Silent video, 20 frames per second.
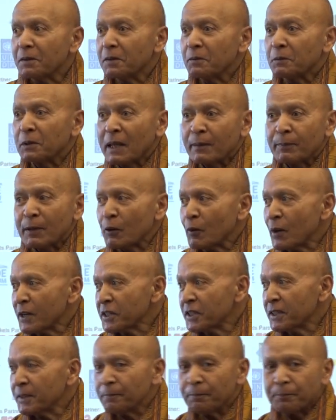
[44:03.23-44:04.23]
Will there be a
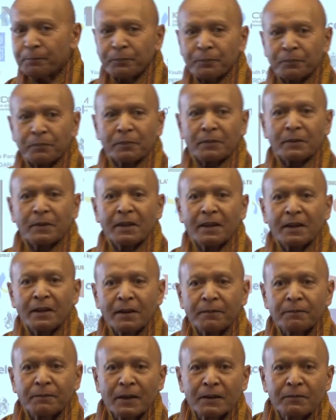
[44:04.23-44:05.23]
question?
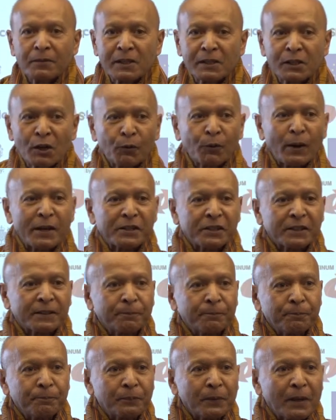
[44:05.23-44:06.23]
If there's no
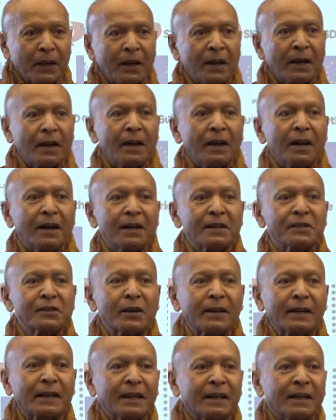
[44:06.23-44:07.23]
question,
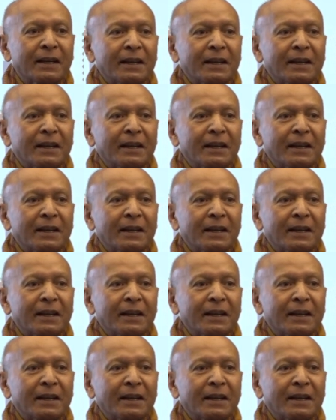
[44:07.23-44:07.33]
sorry.